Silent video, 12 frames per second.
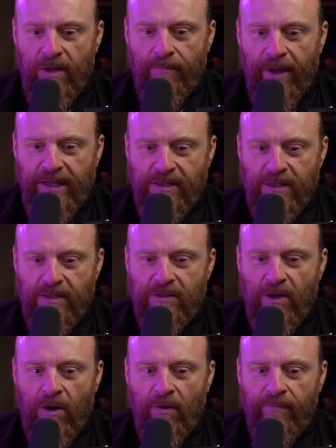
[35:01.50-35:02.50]
and basis
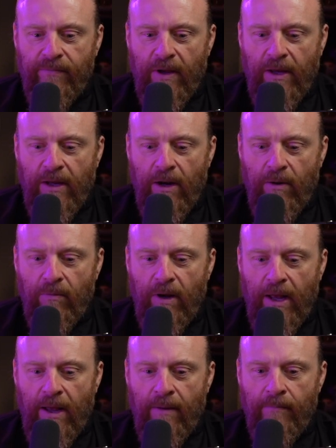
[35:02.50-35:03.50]
of uh, you know
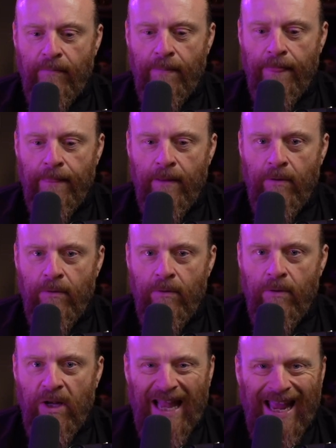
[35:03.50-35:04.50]
um,
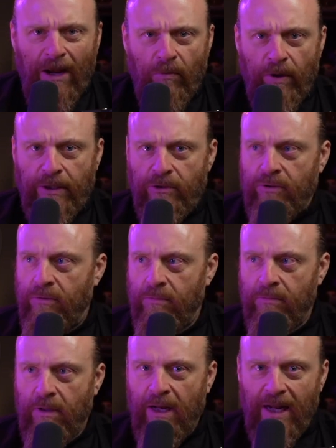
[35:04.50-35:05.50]
language
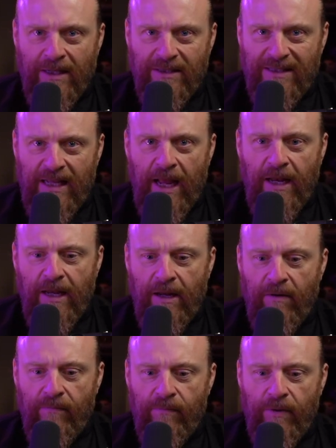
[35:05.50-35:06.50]
an understanding
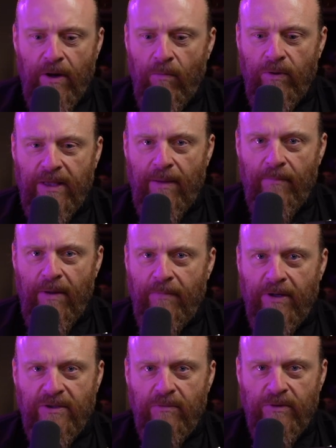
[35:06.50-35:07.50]
of you know what that meant
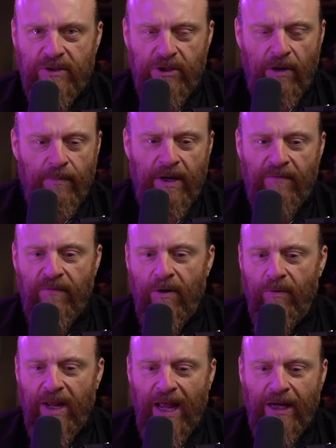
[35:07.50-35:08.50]
because there were so many
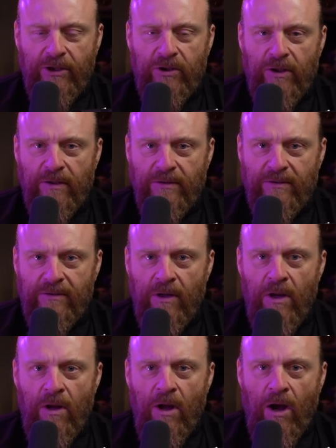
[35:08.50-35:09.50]
variations
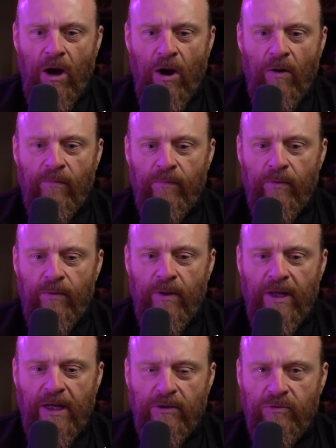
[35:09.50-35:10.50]
over
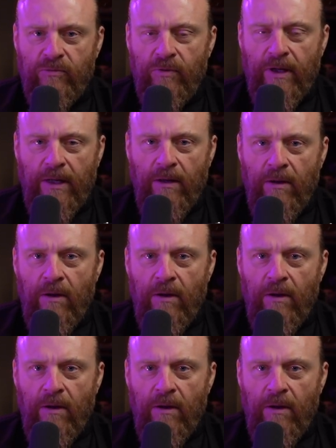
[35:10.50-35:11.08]
the history